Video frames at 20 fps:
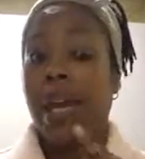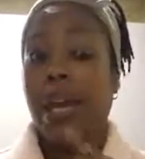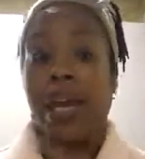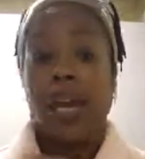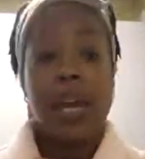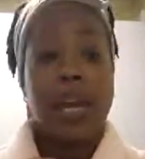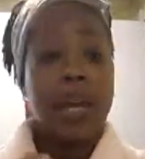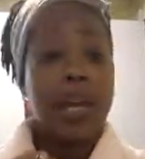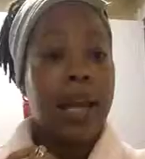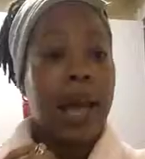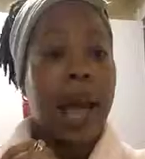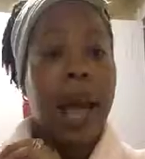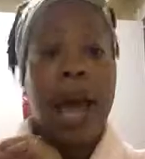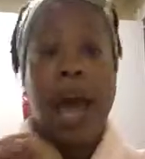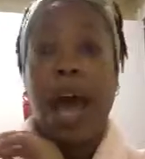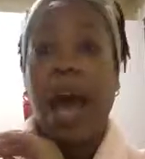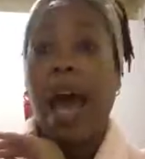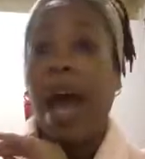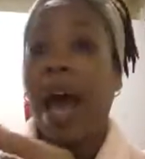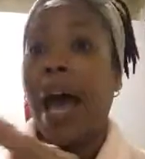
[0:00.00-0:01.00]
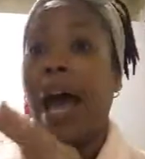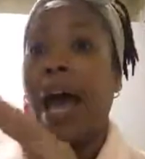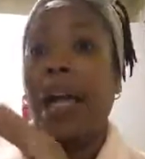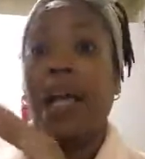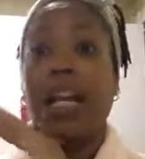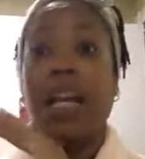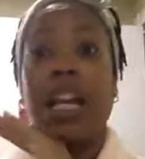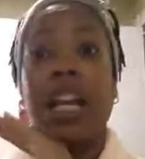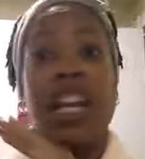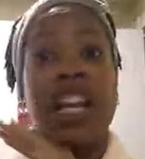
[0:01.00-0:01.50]
And
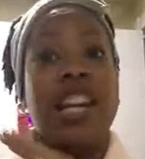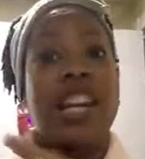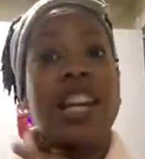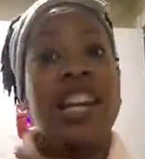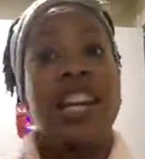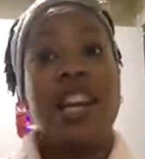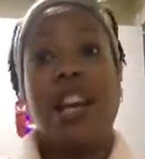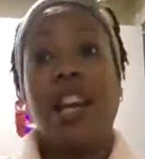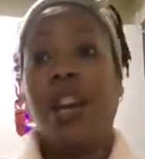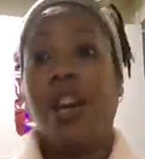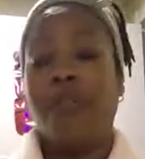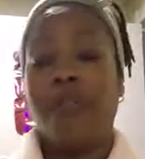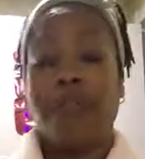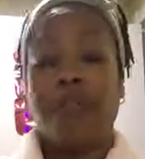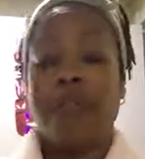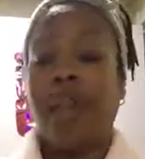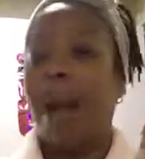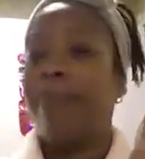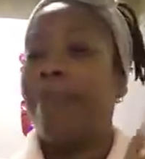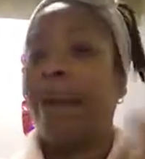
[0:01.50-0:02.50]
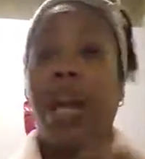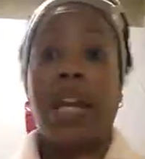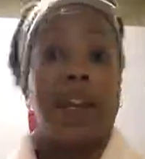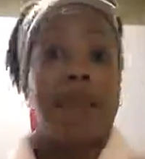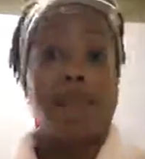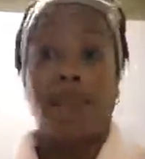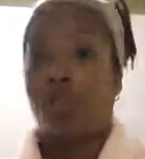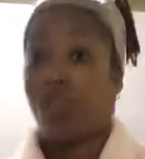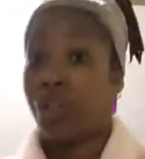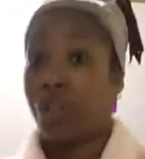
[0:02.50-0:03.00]
I love it. I'm not
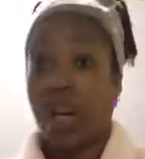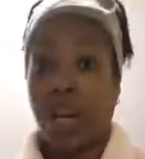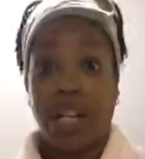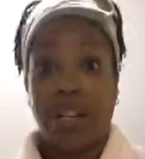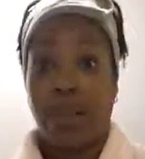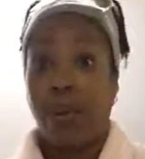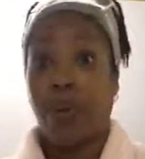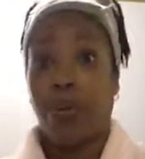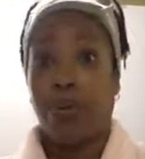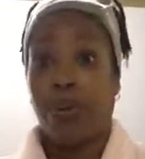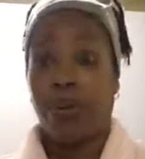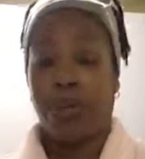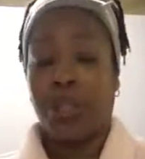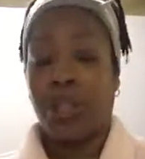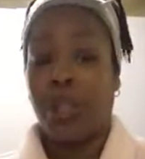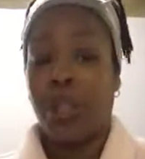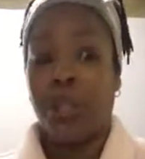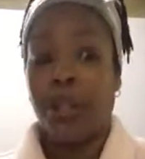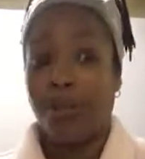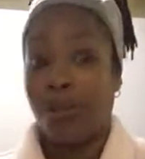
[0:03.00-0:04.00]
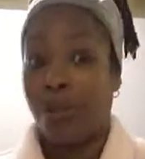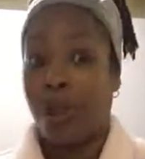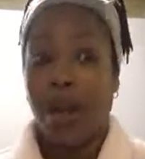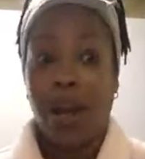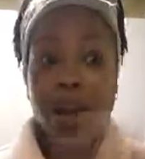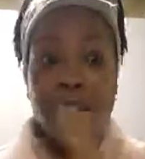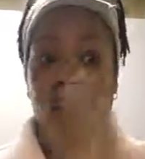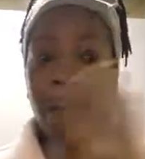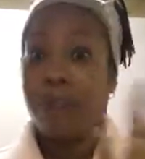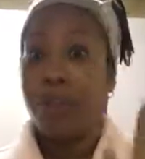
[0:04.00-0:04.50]
even going to change my routine
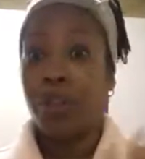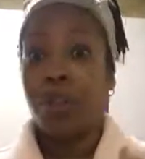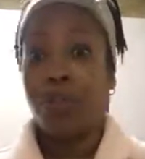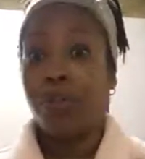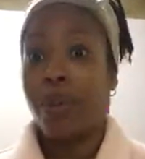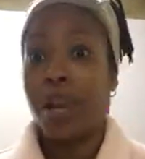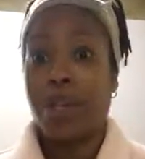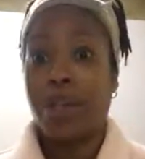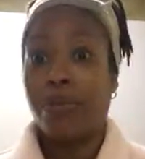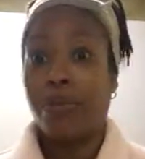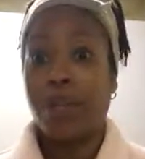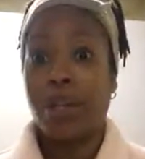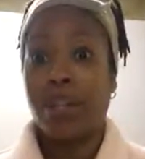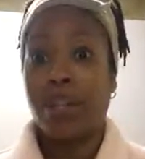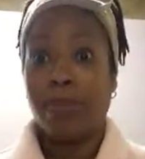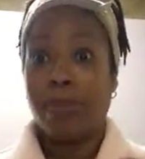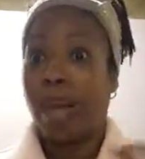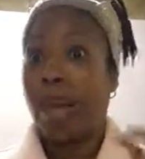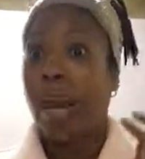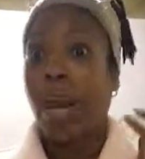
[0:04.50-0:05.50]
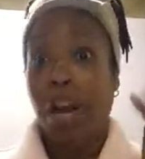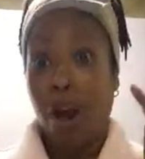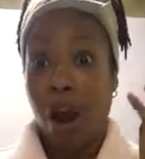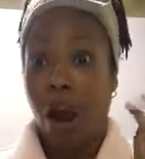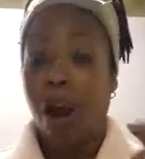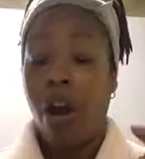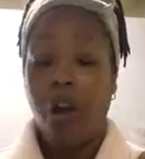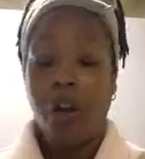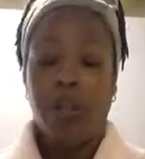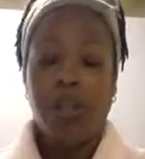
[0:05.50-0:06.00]
moisturizing regimen at
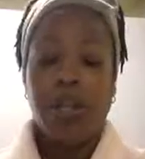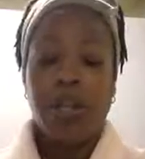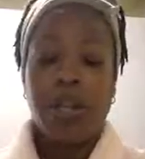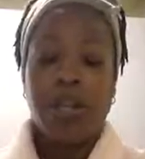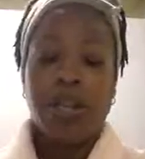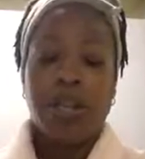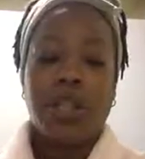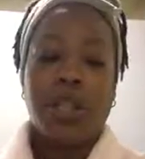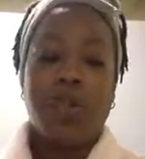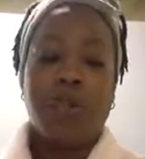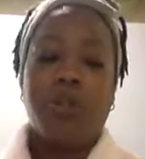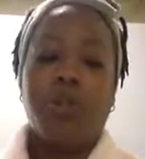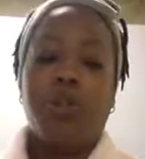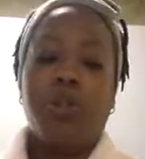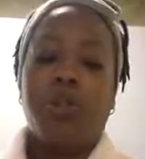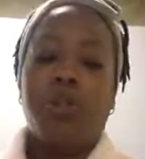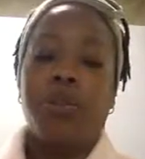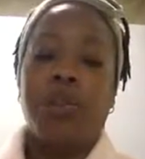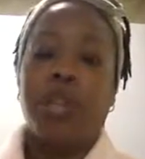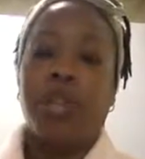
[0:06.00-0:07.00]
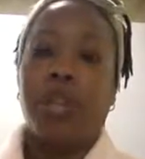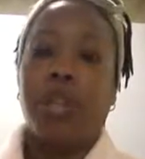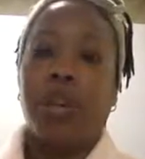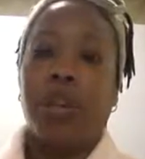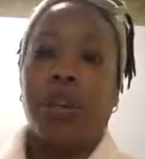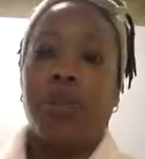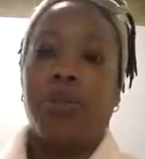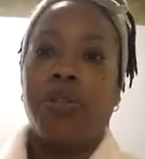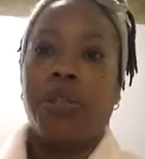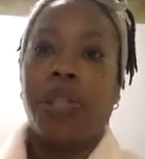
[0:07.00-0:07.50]
all. So you do this
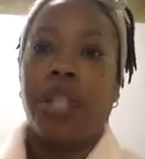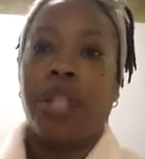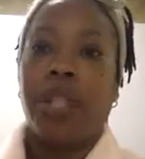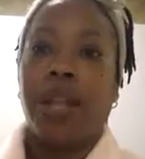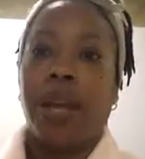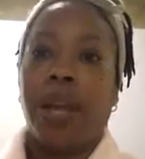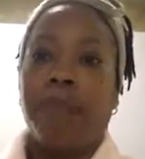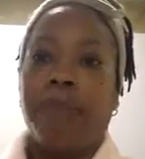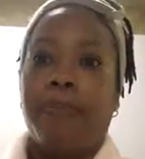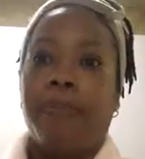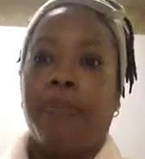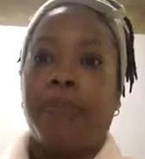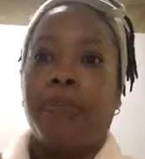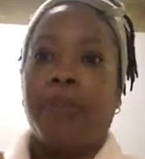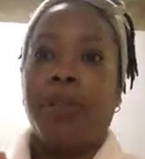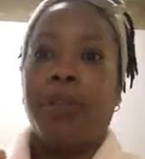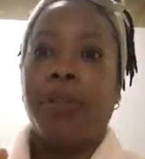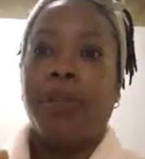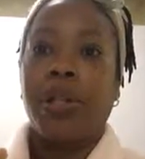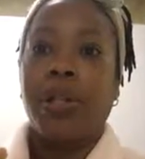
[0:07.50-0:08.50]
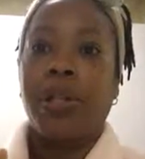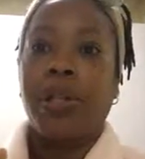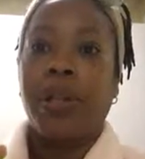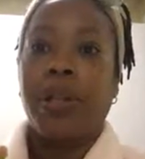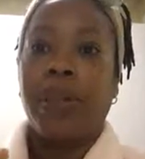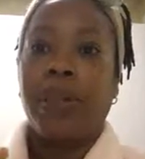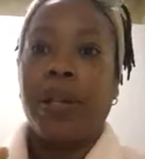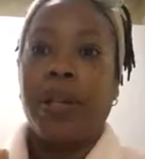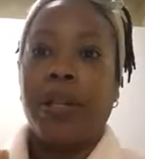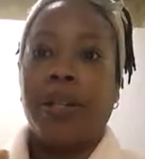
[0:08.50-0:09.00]
here. You just use a
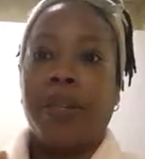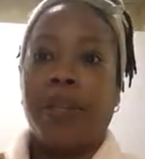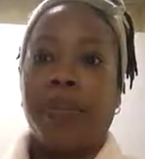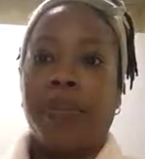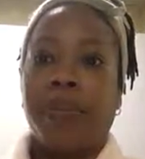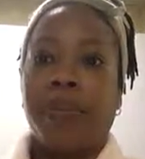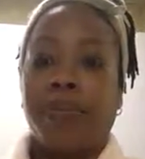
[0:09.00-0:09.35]
little bit.